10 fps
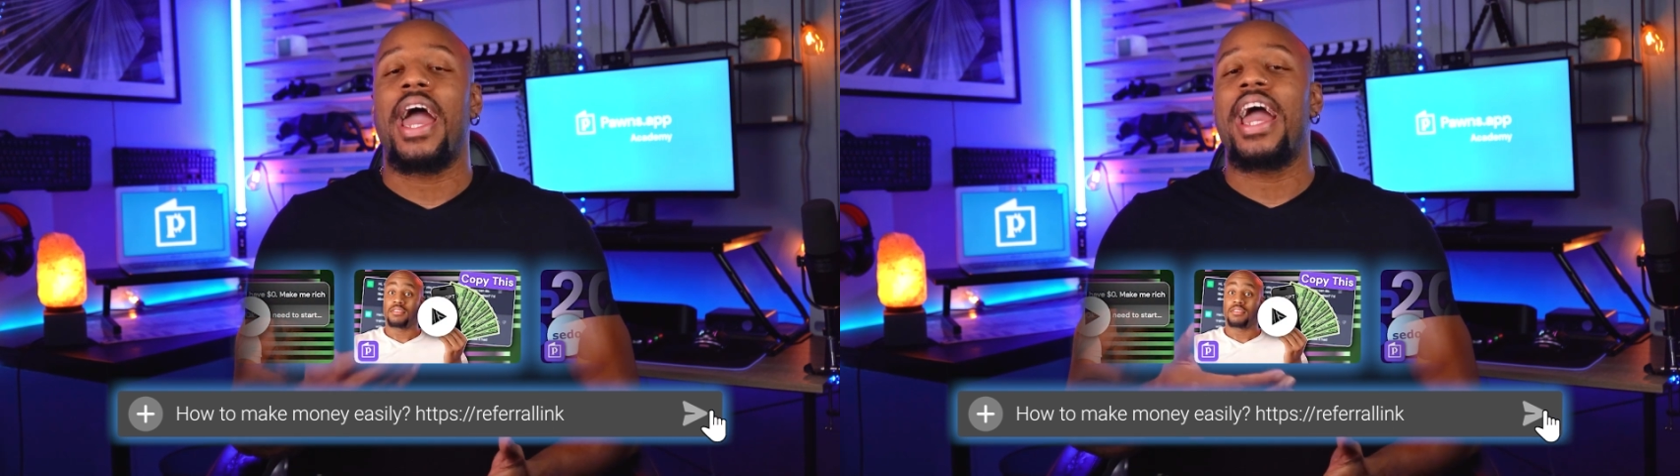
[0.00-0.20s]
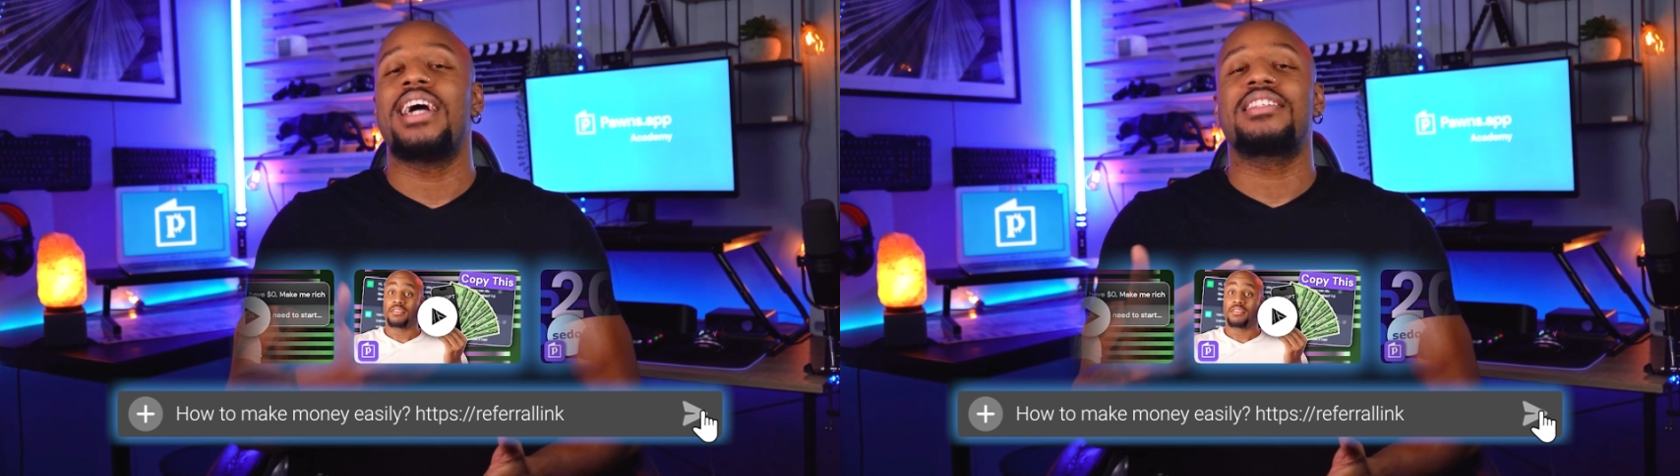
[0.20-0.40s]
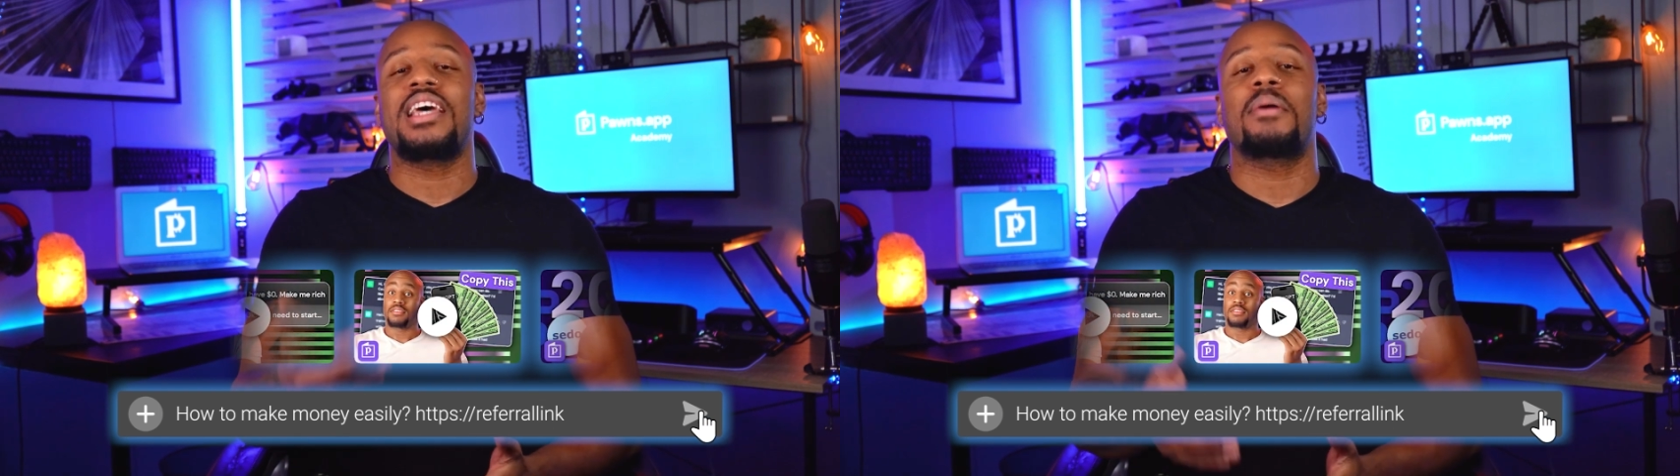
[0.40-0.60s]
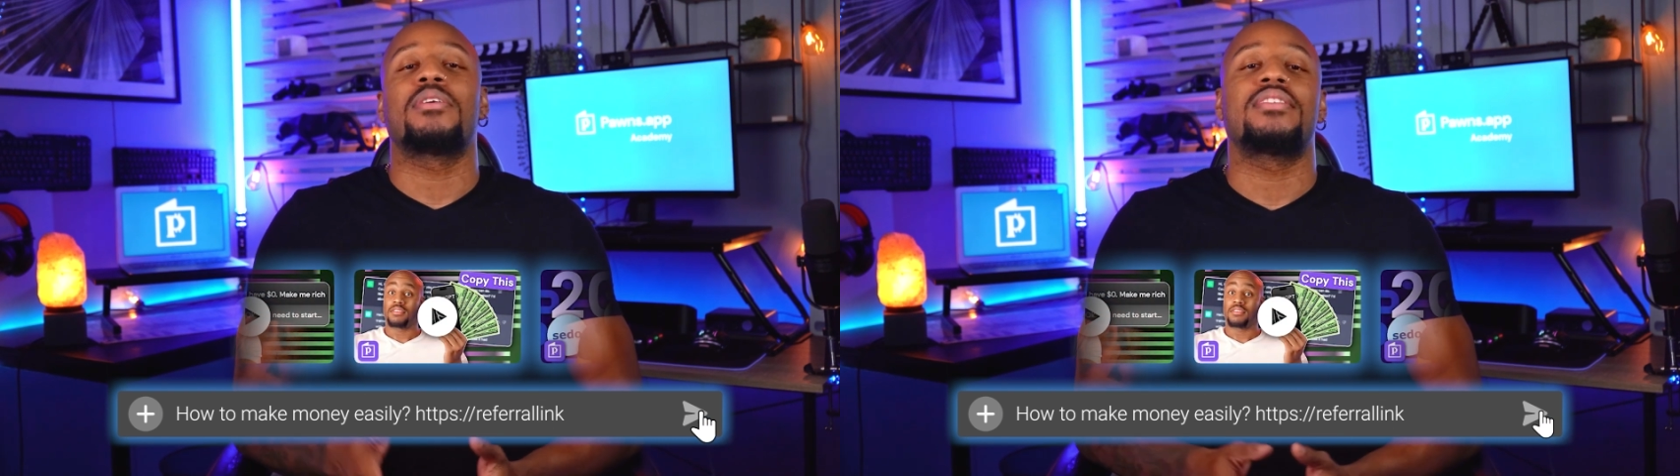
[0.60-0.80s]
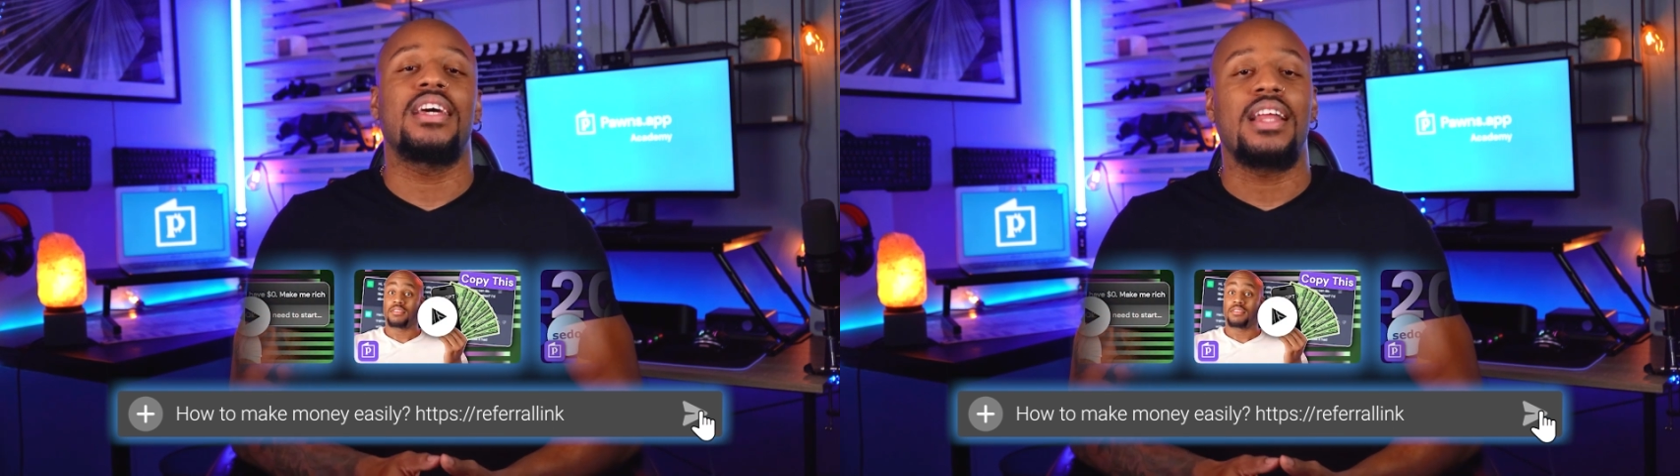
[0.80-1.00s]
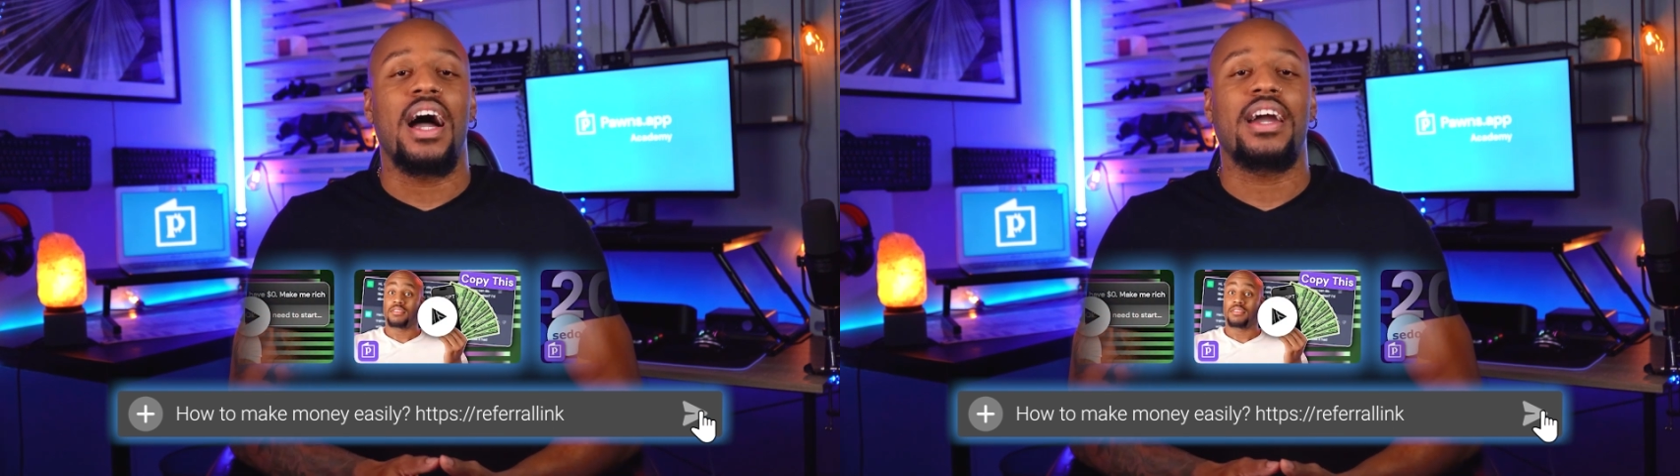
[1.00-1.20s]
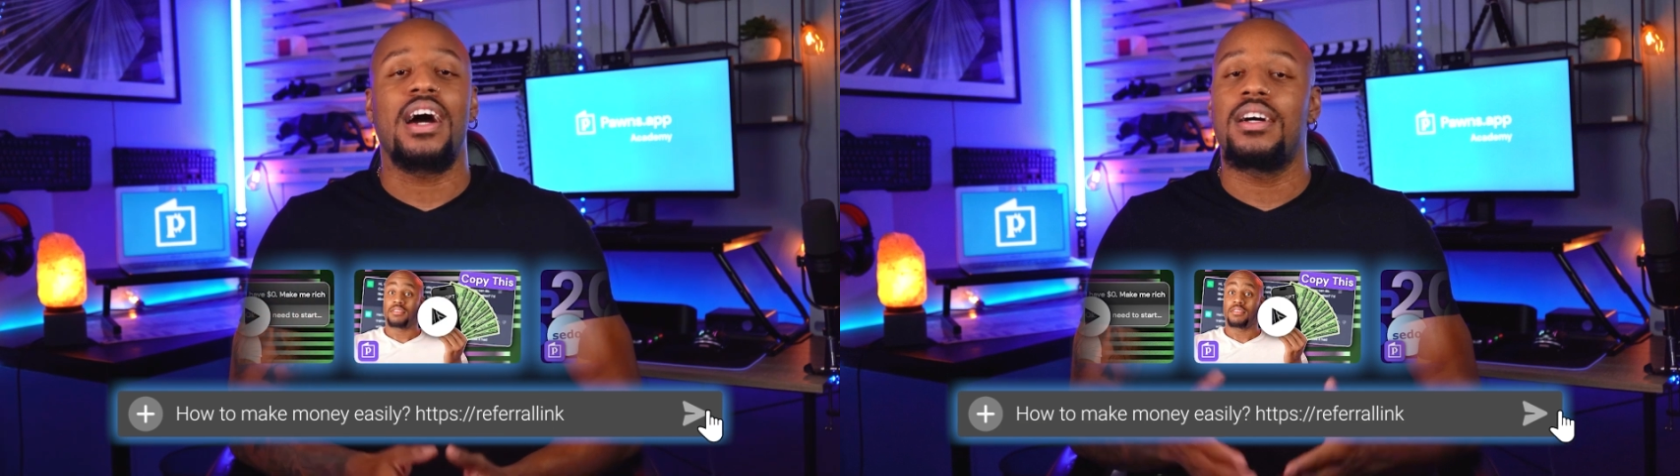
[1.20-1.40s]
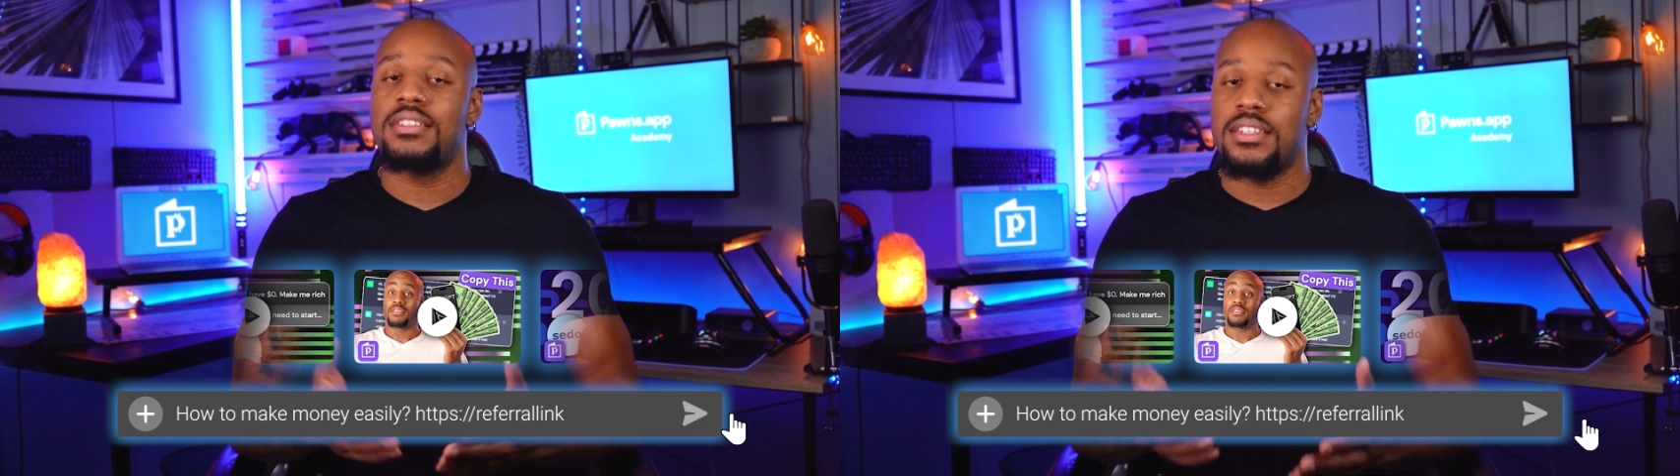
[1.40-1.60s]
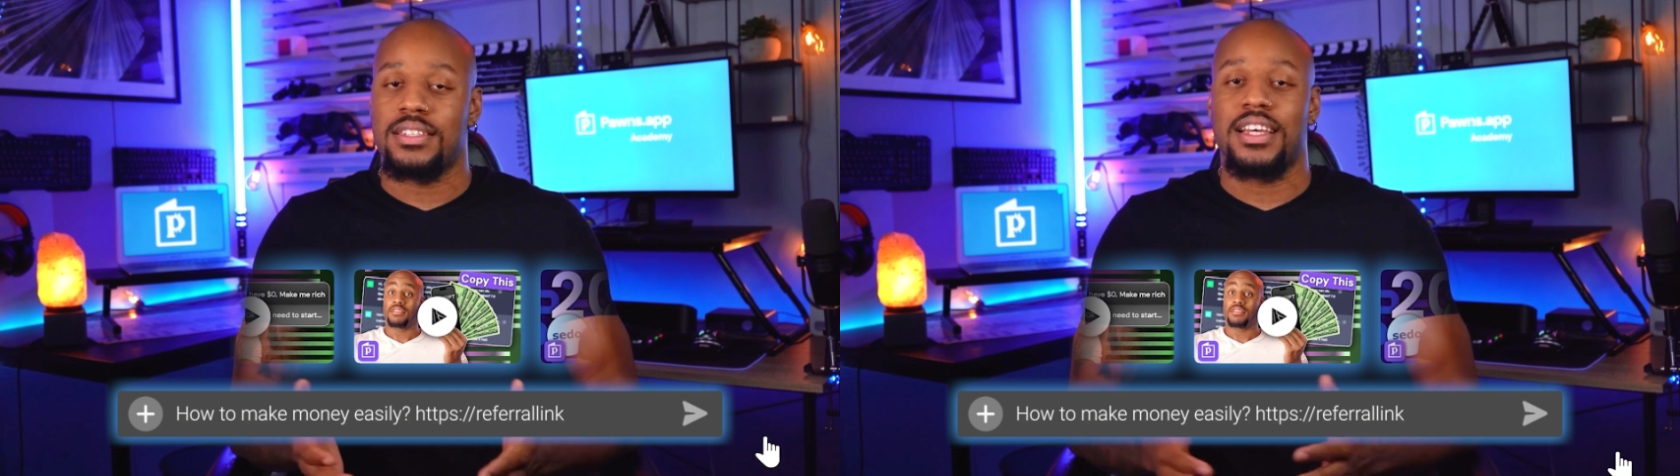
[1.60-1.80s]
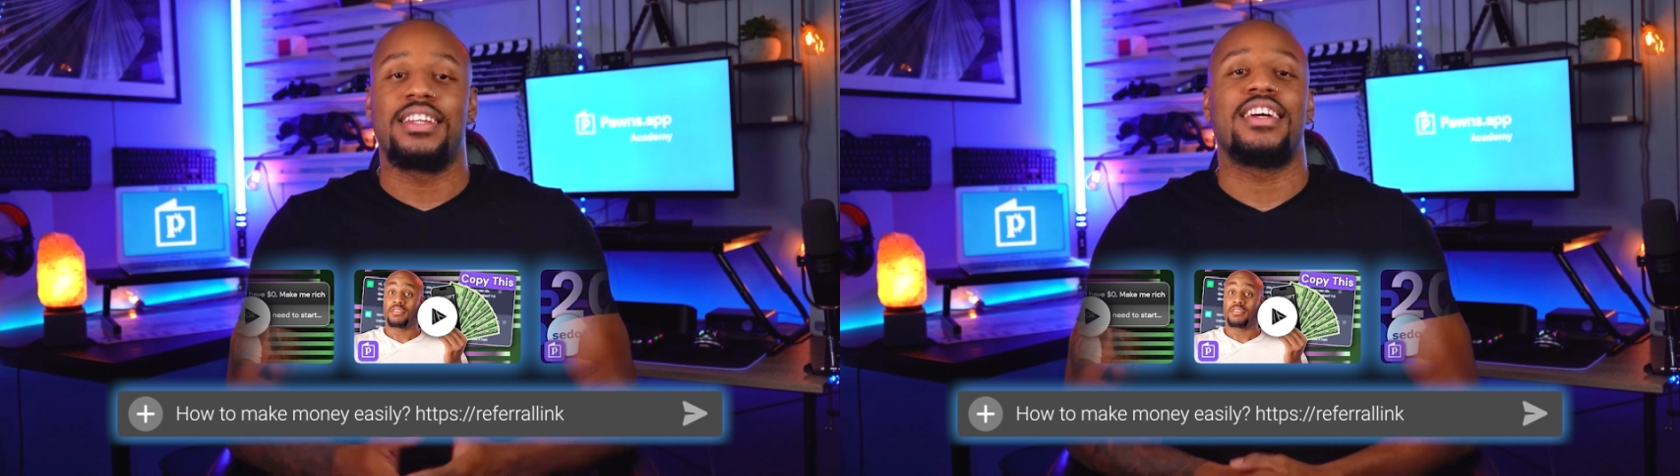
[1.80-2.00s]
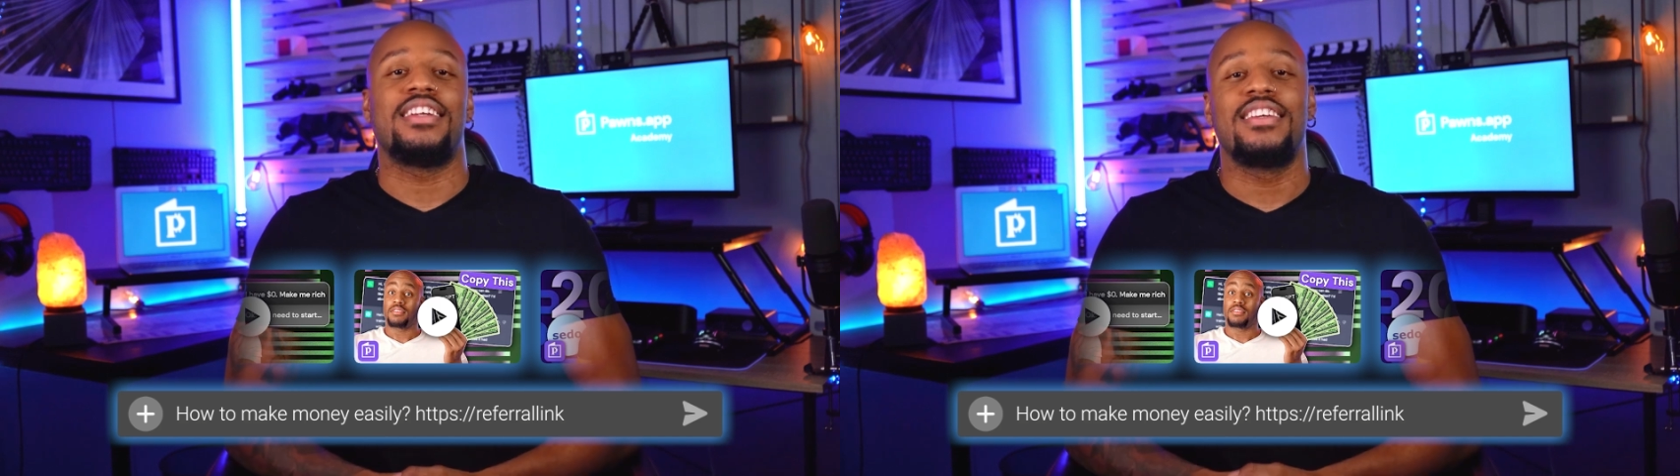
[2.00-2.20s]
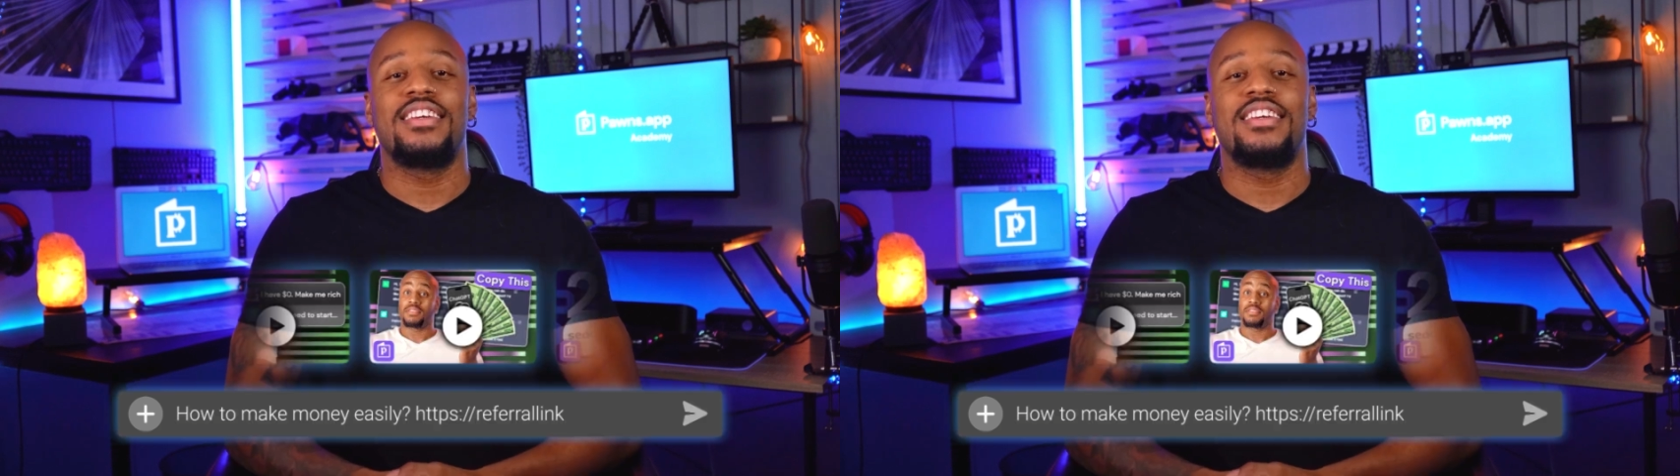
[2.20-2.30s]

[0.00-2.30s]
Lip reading: and tap the send icon to send it.